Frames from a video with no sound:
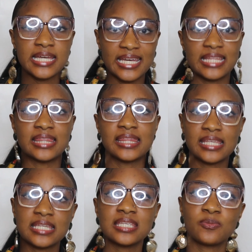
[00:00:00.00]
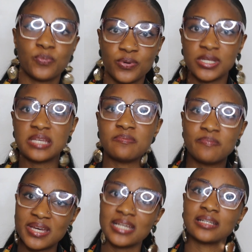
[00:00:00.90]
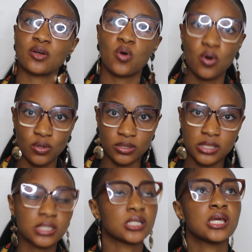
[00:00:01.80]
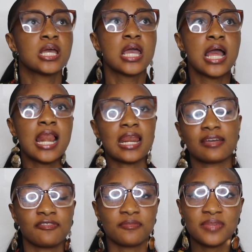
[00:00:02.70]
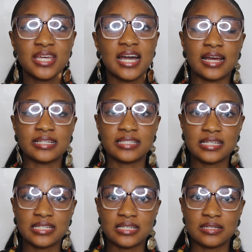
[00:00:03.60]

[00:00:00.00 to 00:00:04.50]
in this pre-med course? Like for me, I did